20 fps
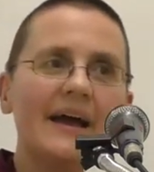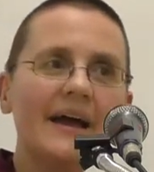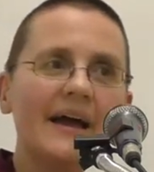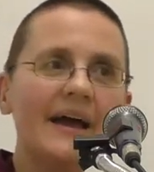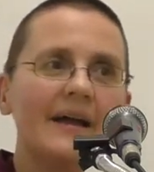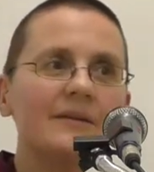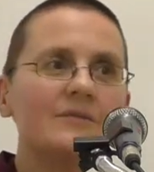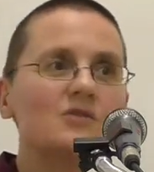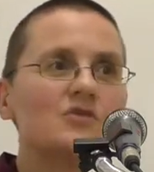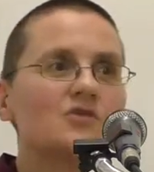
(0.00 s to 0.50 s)

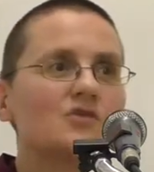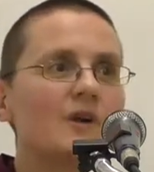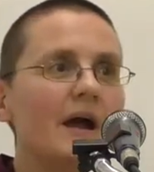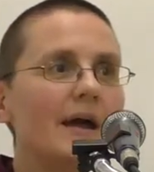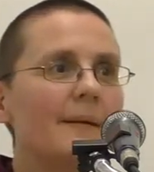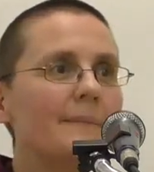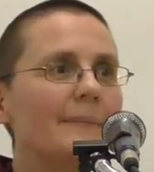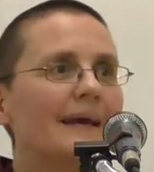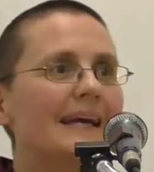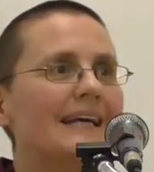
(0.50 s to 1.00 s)
And try
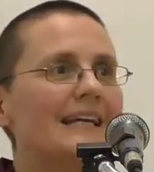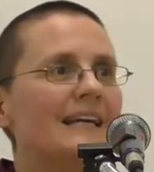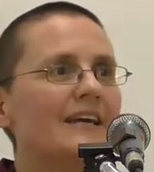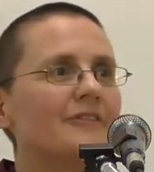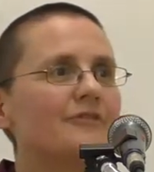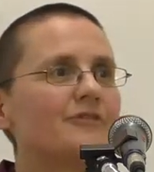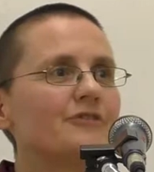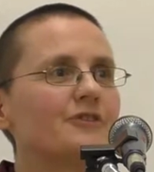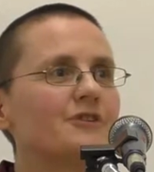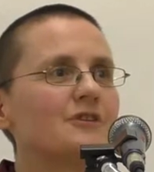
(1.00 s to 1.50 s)
and make an
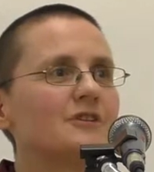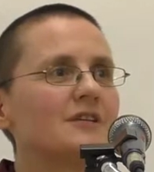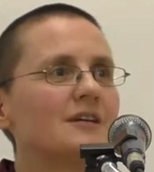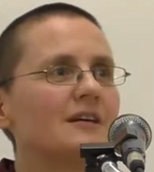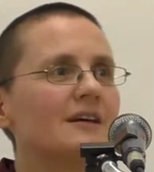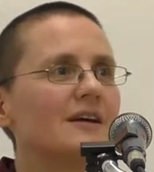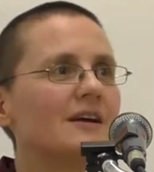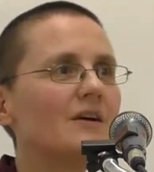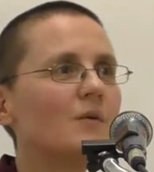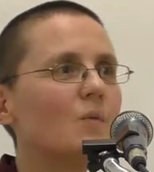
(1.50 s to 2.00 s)
effort.
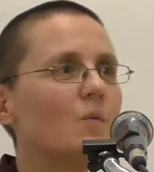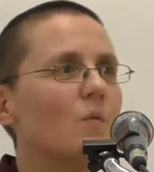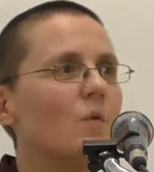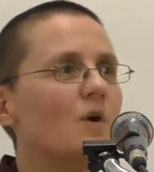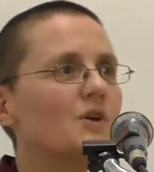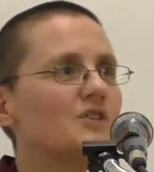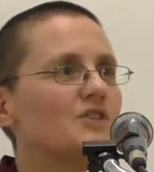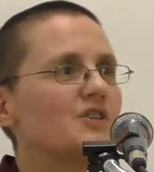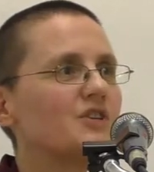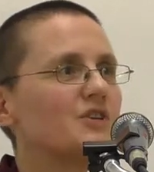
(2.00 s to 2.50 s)

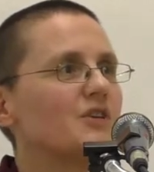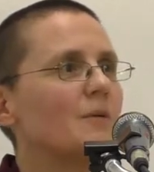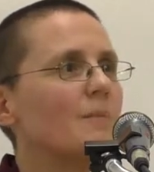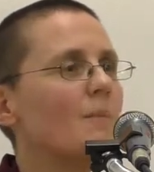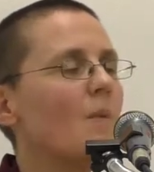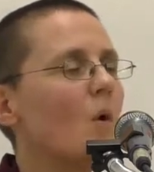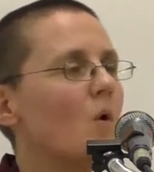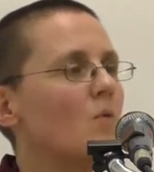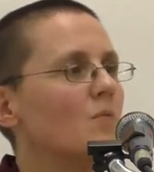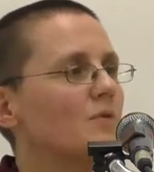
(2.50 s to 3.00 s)
Was there a
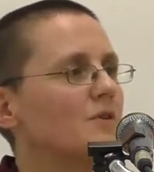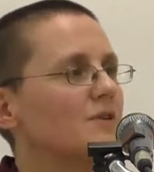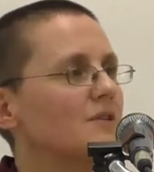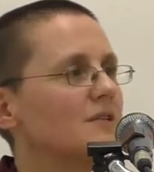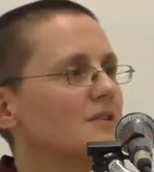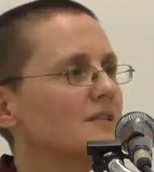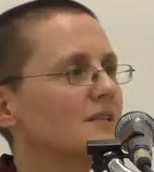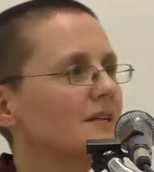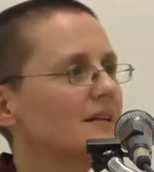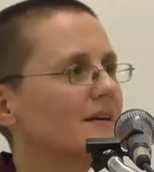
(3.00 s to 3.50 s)

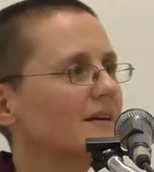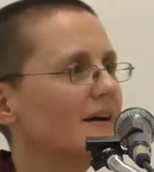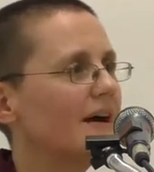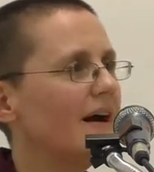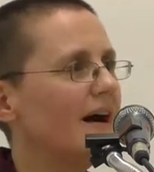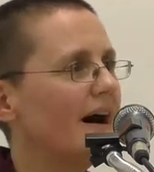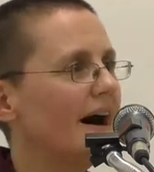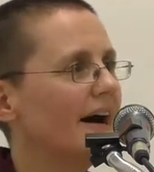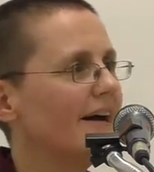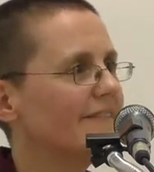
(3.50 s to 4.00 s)
moment
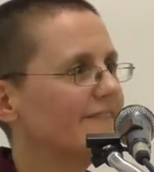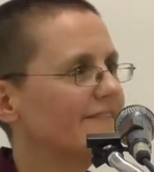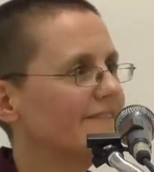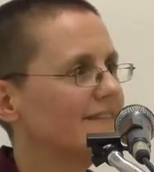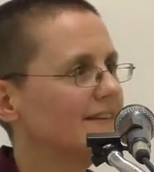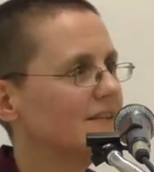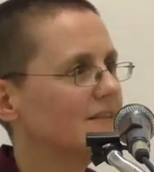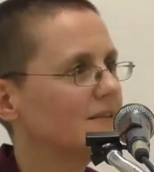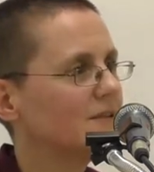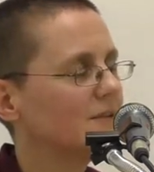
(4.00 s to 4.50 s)
I
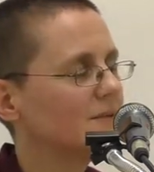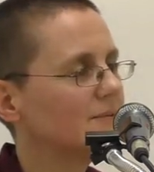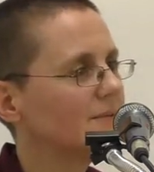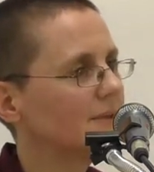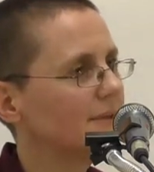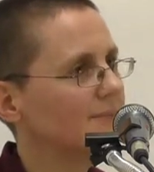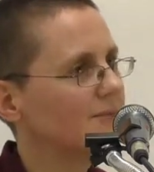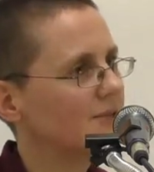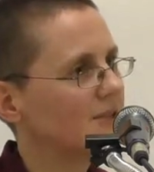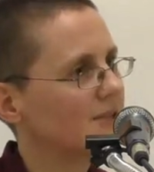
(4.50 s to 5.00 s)
felt
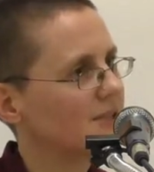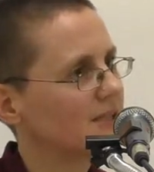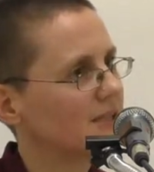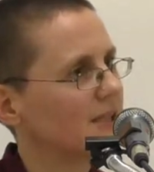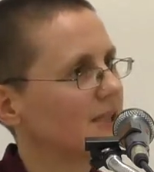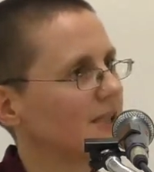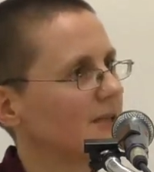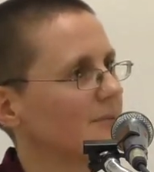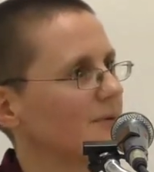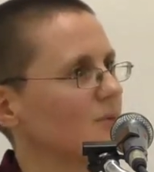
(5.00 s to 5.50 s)
I'm just
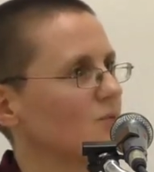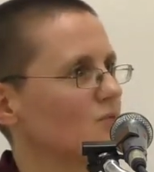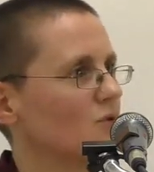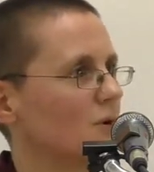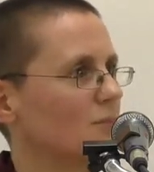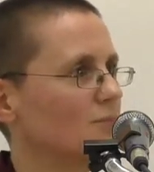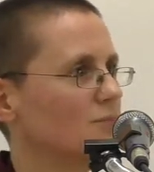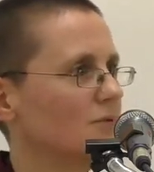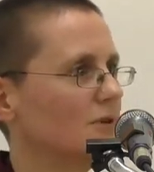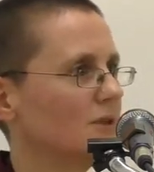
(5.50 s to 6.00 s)
a little bit more
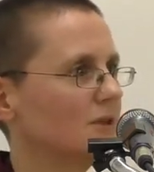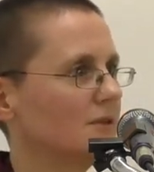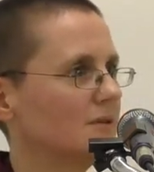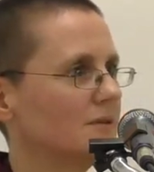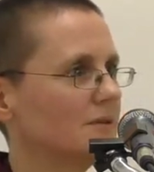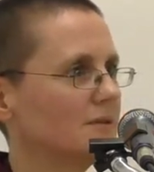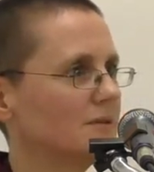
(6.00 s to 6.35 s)
important?